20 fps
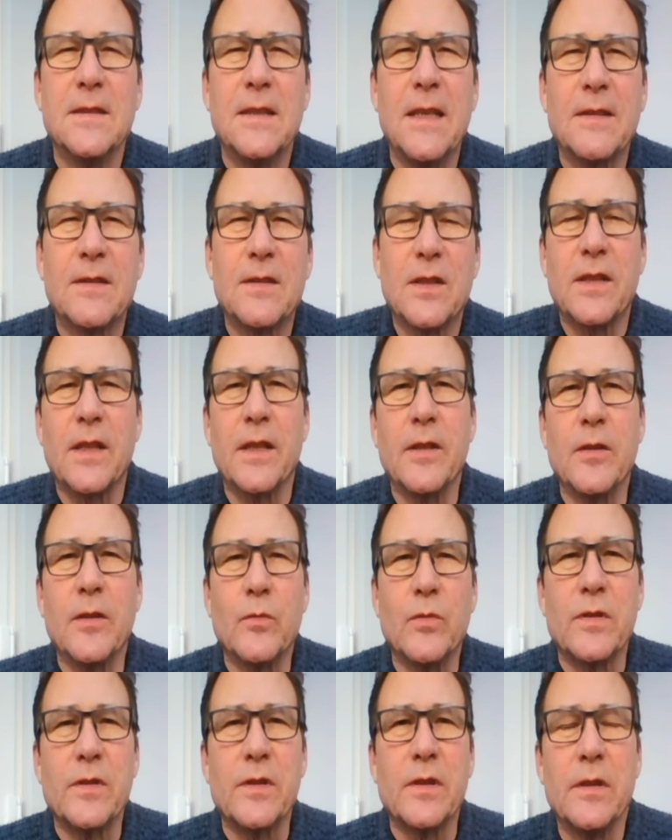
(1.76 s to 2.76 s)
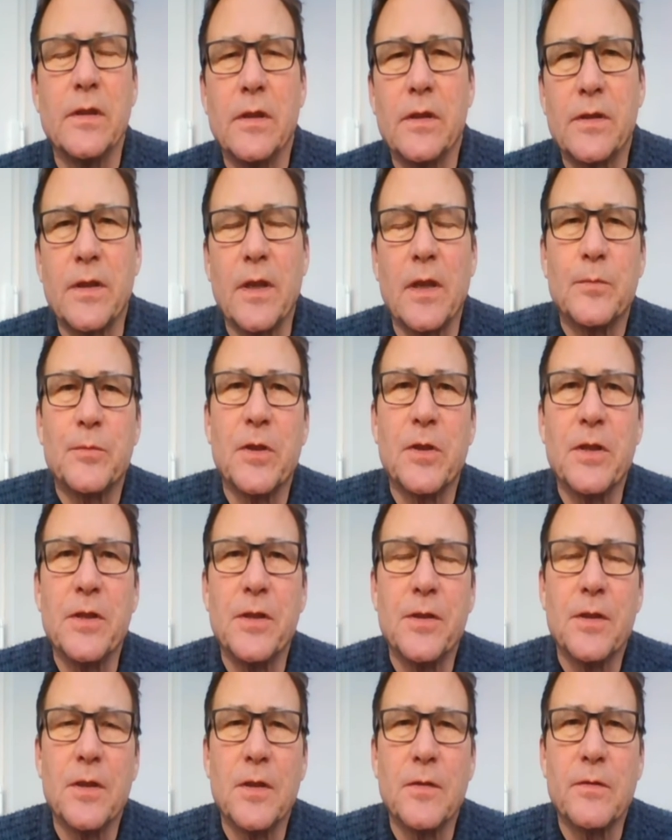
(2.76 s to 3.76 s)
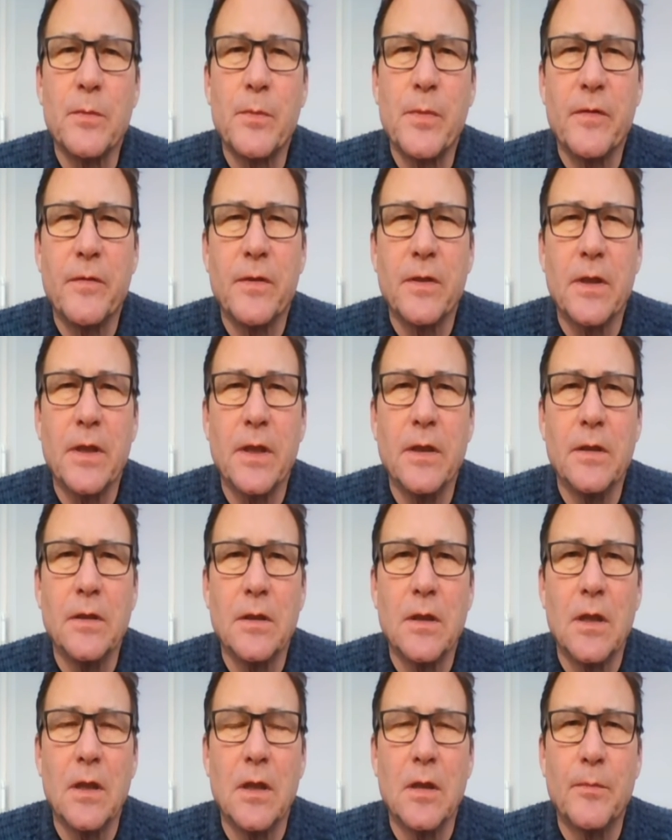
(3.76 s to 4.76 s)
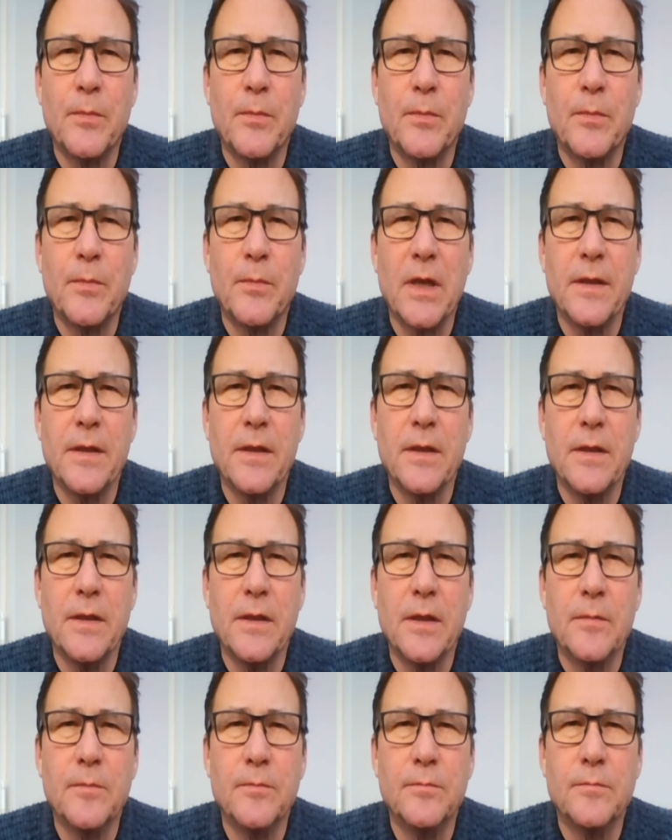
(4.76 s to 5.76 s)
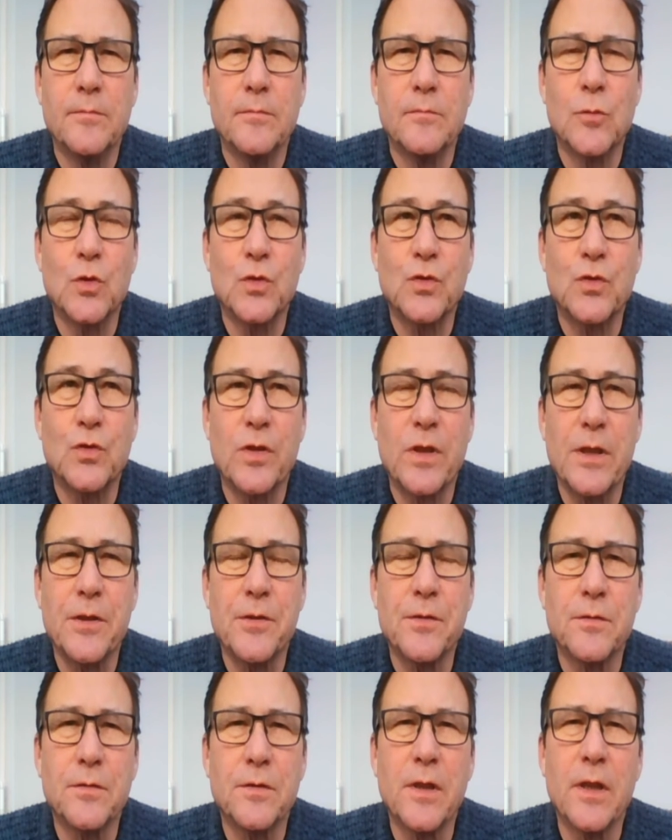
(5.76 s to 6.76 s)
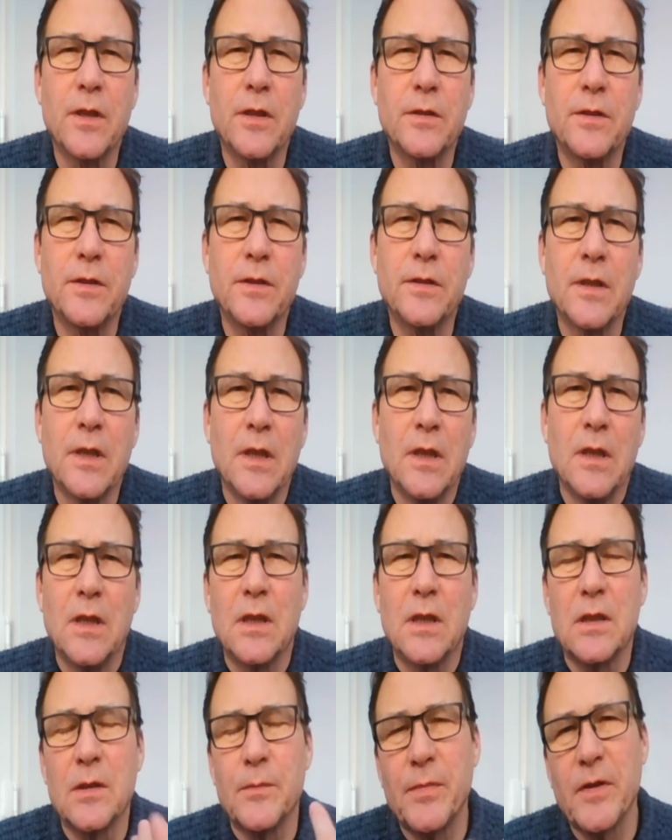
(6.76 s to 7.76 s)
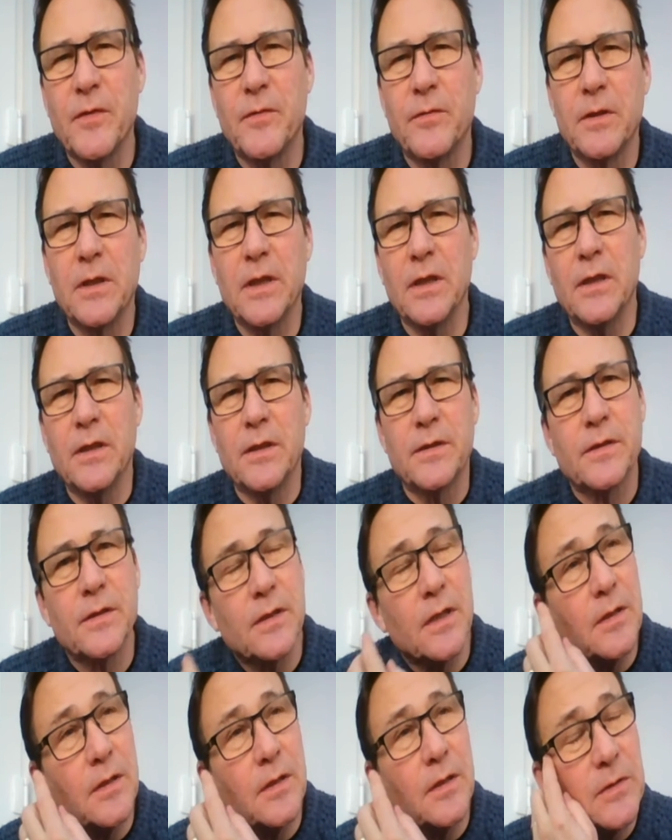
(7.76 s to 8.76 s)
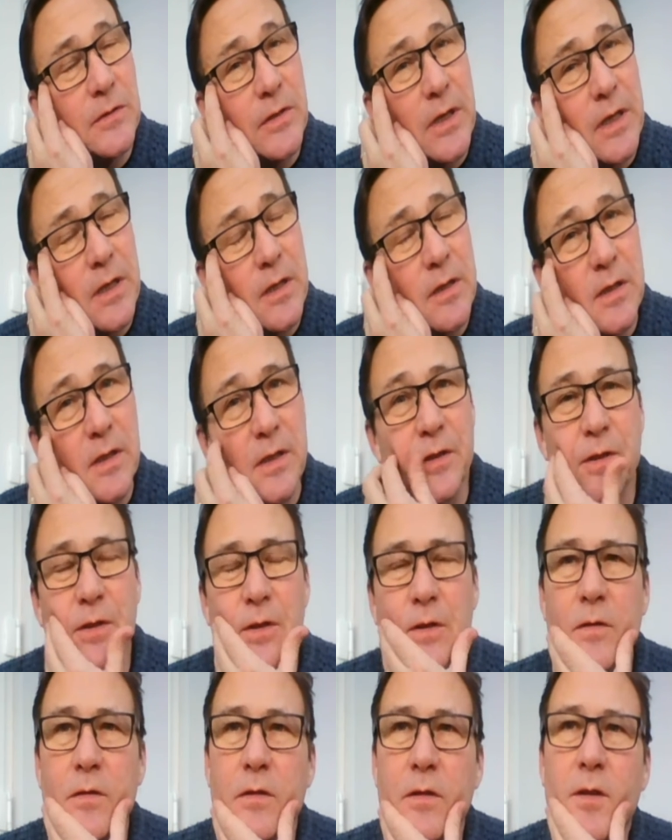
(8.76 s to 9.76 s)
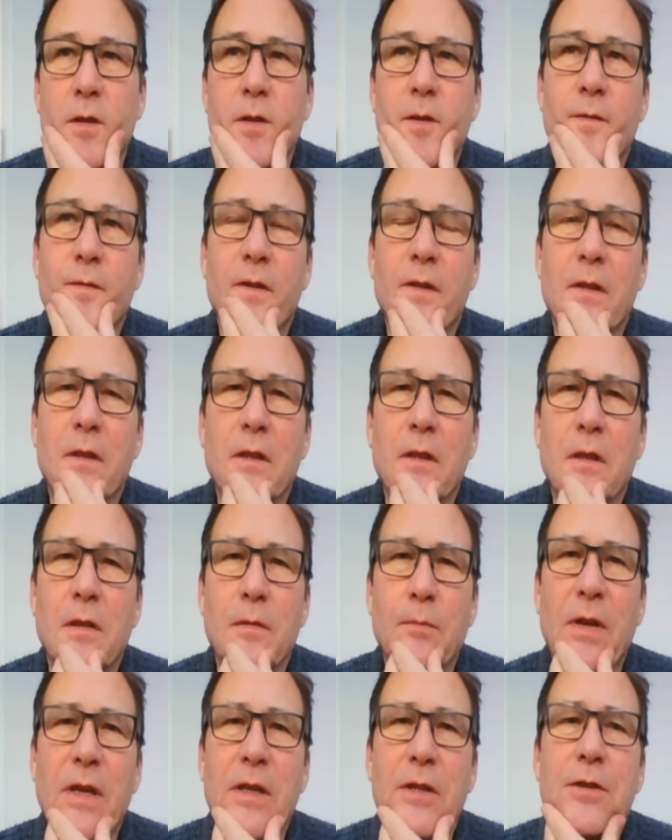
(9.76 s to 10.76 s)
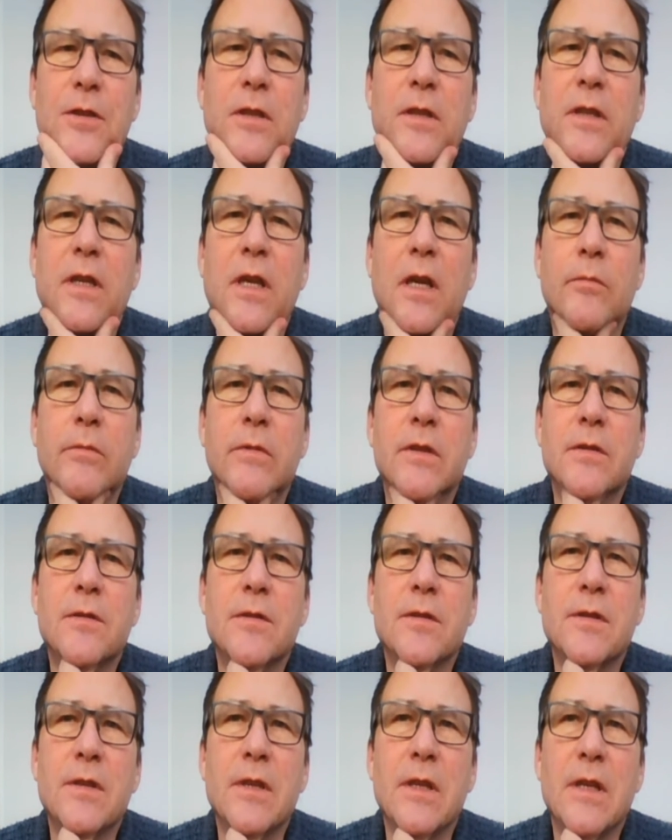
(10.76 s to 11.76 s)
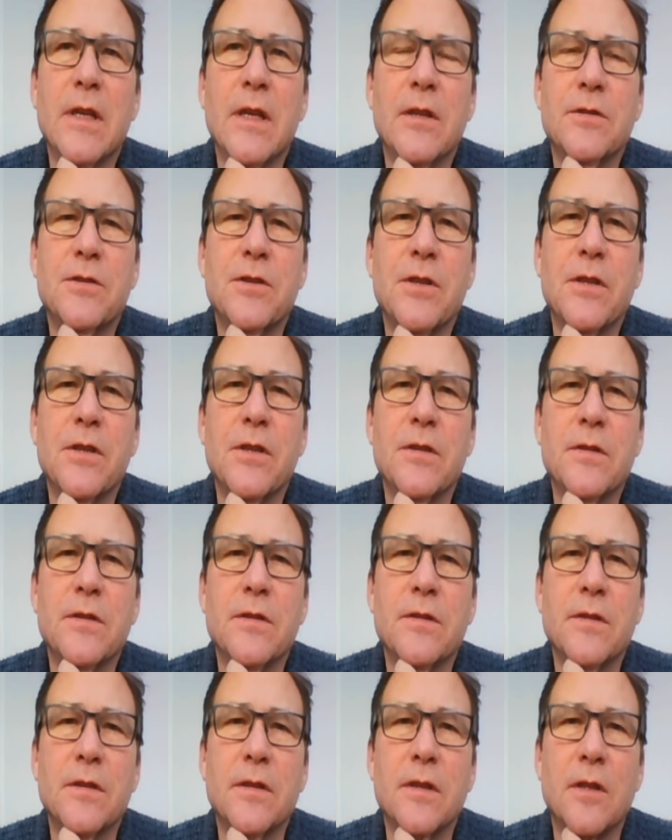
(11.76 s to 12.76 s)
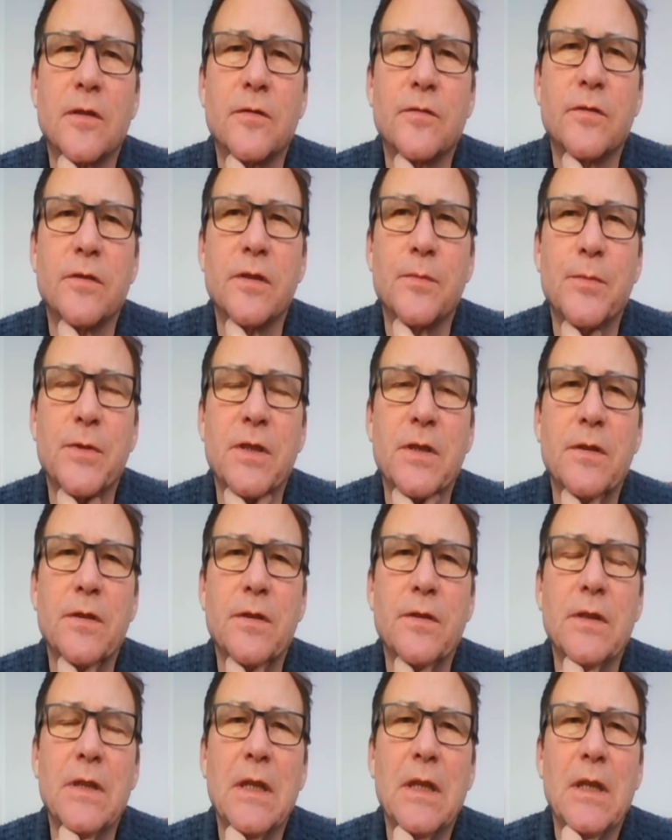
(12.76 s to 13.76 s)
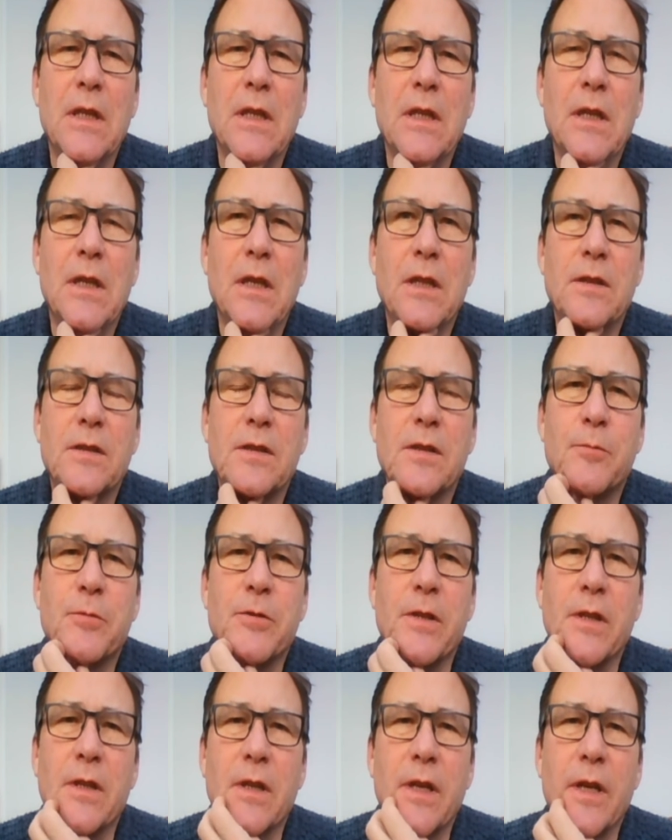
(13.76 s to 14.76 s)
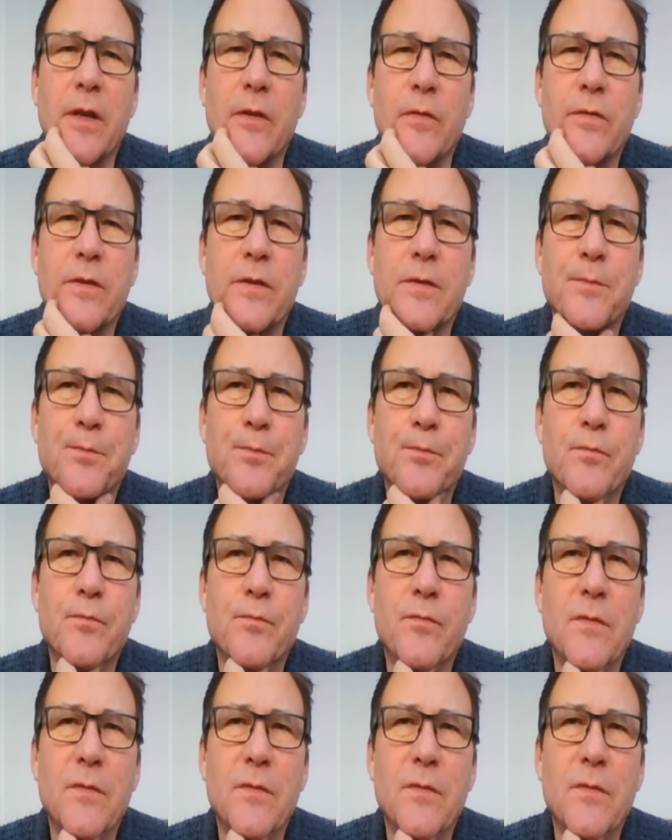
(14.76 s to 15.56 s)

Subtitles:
Yesterday was the celebration of Epiphany by the more traditional churches. And Epiphany is a recognition of the Magi coming to seek out Jesus after his birth and to bring the gifts.